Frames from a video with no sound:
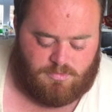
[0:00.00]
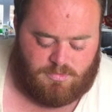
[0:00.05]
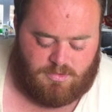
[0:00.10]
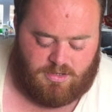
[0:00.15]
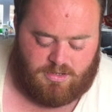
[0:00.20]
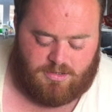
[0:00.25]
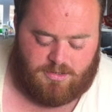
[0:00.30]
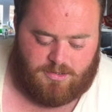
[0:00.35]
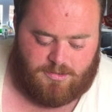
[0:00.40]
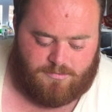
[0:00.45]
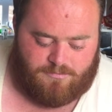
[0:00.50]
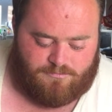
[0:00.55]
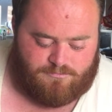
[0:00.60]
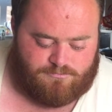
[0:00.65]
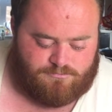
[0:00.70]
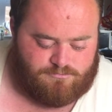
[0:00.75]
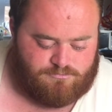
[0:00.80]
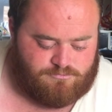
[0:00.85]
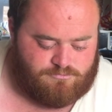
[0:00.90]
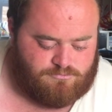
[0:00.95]

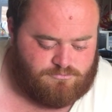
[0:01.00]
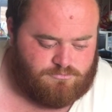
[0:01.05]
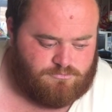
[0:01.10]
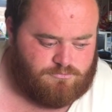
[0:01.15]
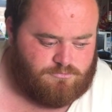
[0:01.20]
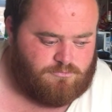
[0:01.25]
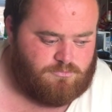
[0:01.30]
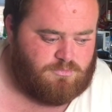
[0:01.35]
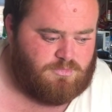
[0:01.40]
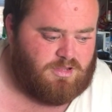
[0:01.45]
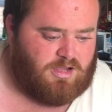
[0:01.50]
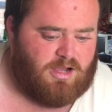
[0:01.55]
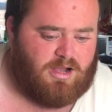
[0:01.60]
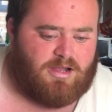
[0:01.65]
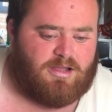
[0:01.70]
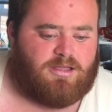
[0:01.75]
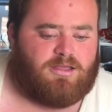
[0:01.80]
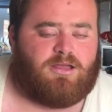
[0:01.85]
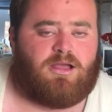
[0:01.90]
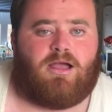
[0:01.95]

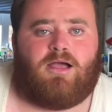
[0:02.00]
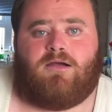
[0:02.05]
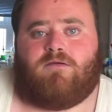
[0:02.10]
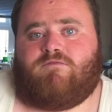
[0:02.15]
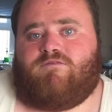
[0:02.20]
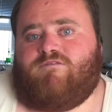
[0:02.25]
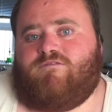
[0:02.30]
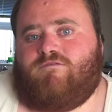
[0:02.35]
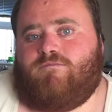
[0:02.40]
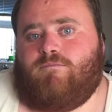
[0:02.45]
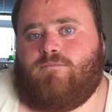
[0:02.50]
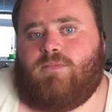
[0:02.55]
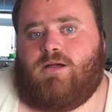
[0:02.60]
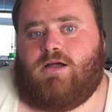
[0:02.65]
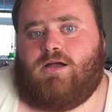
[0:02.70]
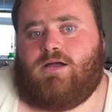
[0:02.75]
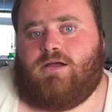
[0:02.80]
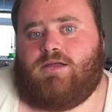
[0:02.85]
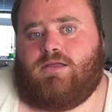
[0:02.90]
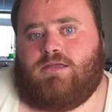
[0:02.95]
I have
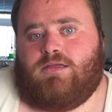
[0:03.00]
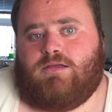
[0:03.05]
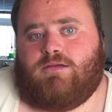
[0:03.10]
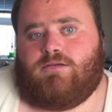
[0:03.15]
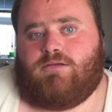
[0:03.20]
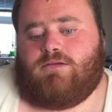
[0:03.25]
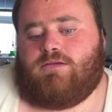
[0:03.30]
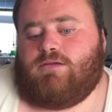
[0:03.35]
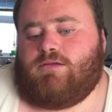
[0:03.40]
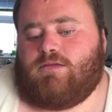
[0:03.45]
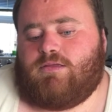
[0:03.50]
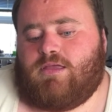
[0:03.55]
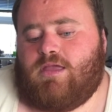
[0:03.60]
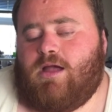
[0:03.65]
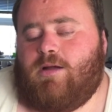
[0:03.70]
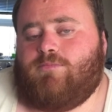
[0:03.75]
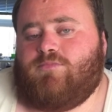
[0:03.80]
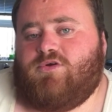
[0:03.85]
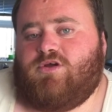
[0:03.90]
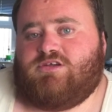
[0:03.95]
my
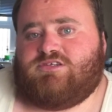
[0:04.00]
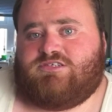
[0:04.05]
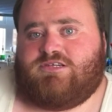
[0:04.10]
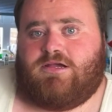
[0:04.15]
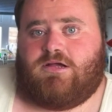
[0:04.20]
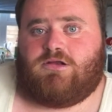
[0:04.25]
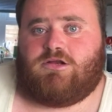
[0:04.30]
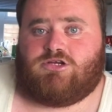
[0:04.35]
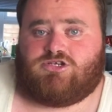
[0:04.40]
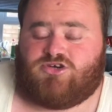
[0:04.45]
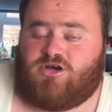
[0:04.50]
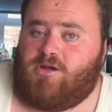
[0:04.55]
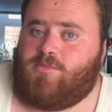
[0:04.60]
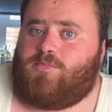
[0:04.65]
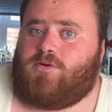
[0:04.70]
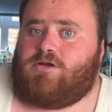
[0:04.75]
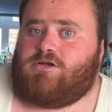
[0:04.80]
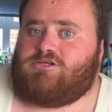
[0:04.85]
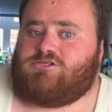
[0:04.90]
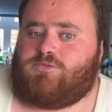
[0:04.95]
camera set on a
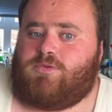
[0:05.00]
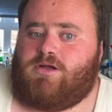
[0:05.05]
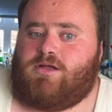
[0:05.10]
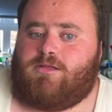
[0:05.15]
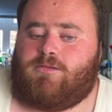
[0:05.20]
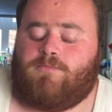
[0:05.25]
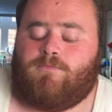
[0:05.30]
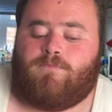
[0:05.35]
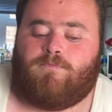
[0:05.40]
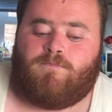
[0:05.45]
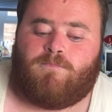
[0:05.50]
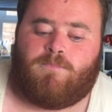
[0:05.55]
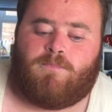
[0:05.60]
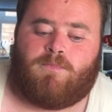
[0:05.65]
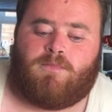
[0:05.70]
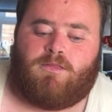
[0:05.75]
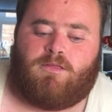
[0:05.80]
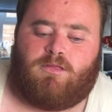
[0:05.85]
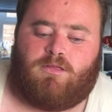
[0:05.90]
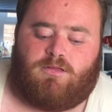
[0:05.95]
tripod as well.
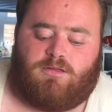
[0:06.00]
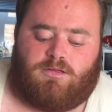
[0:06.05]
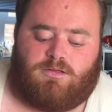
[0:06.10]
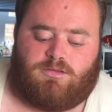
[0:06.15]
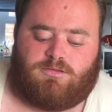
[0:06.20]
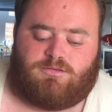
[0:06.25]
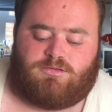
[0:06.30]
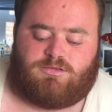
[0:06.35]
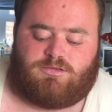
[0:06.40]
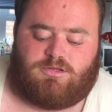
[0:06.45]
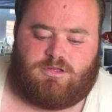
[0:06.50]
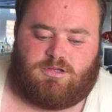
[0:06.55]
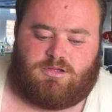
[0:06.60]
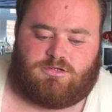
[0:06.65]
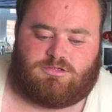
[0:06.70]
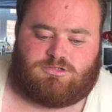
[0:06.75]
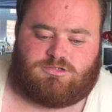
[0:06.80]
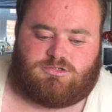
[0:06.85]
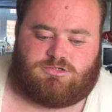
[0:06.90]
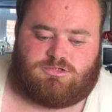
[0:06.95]
I
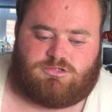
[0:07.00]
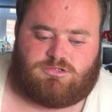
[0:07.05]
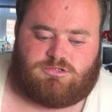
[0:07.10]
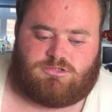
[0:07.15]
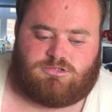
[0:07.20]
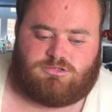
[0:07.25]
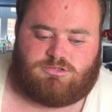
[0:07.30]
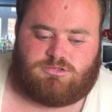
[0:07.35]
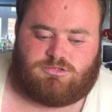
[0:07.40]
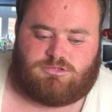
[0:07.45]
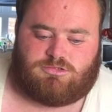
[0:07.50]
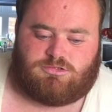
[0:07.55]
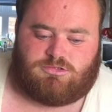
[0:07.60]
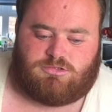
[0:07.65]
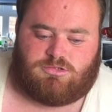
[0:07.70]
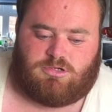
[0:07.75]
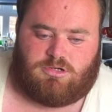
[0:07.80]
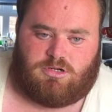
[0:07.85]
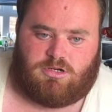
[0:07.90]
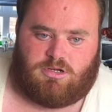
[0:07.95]

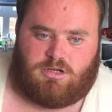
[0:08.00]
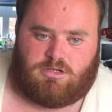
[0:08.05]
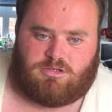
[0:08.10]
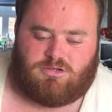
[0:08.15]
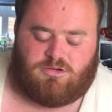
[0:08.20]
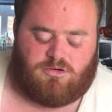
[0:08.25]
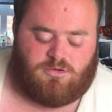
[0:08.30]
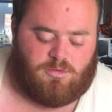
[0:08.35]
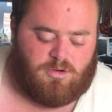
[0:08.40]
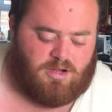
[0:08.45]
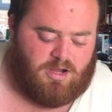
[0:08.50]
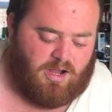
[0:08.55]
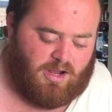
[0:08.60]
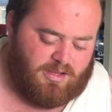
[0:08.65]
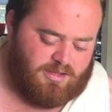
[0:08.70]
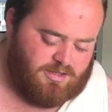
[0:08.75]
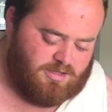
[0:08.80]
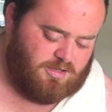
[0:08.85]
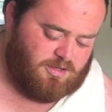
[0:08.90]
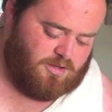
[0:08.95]
don't know what
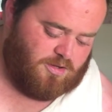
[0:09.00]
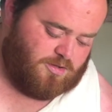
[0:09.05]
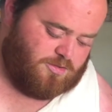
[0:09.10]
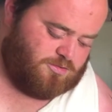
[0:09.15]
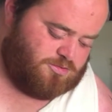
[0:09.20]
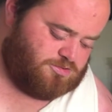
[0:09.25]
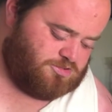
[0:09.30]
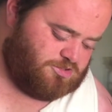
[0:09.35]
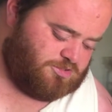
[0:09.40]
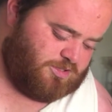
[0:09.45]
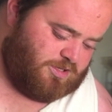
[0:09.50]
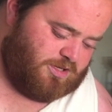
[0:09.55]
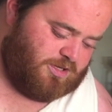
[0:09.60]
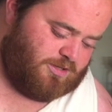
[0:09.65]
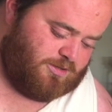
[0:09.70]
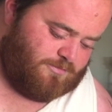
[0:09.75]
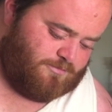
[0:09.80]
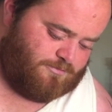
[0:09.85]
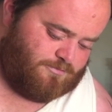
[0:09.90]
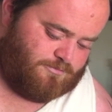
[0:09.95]
height it goes.
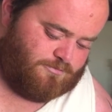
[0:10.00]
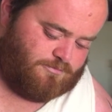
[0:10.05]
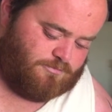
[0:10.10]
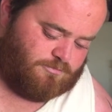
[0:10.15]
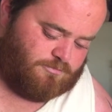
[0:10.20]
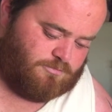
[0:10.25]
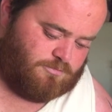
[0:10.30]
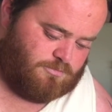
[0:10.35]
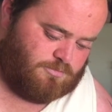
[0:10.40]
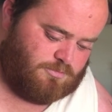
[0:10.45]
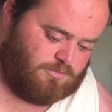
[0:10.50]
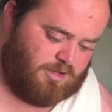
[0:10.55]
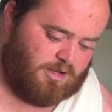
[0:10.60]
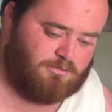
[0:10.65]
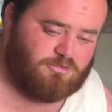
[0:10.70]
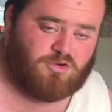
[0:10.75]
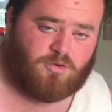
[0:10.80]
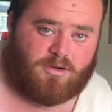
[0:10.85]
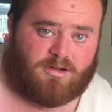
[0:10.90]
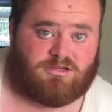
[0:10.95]

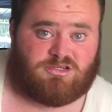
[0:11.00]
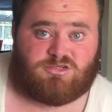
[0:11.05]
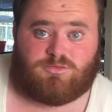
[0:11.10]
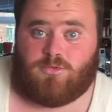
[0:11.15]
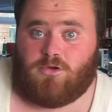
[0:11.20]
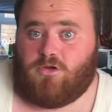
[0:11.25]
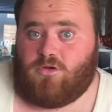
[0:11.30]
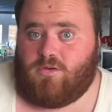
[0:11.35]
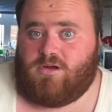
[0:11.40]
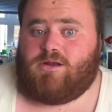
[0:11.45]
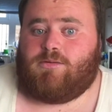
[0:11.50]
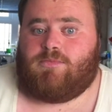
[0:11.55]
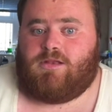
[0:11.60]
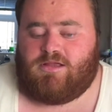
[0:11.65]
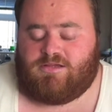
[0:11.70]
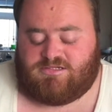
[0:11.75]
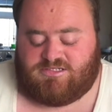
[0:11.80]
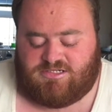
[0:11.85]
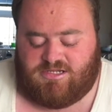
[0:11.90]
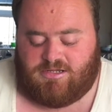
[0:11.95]
I'm quite small when I'm
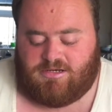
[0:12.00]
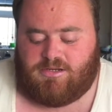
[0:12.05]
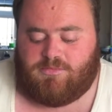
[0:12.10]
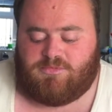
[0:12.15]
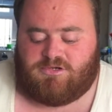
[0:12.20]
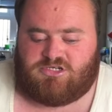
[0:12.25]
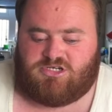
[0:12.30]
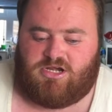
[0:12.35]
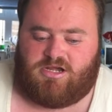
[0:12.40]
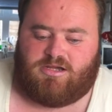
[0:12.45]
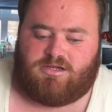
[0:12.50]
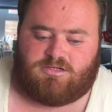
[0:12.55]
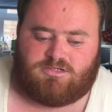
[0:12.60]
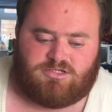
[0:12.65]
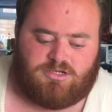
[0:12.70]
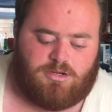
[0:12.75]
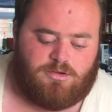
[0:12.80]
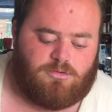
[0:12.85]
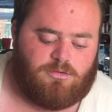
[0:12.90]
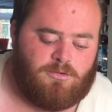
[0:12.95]
like sitting in my chair,
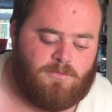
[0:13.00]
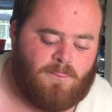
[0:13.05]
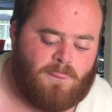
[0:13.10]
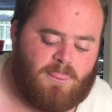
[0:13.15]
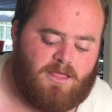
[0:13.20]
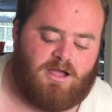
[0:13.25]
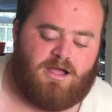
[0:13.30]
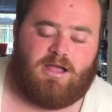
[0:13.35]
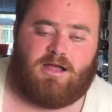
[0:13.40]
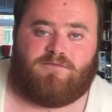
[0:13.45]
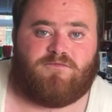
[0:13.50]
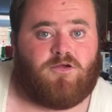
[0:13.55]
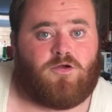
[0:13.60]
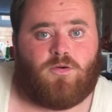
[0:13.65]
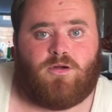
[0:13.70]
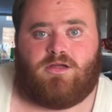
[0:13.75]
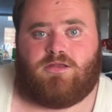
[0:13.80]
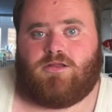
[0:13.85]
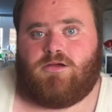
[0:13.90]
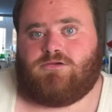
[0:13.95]
so I have it
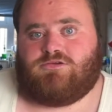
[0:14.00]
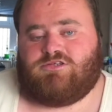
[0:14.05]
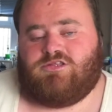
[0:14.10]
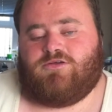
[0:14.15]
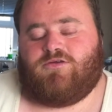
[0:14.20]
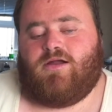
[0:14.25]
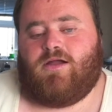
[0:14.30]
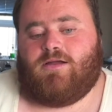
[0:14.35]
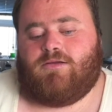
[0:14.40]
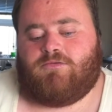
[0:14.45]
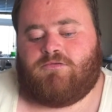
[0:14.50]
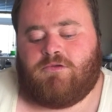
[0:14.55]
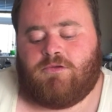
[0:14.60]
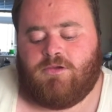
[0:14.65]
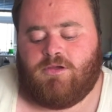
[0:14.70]
quite low to the ground.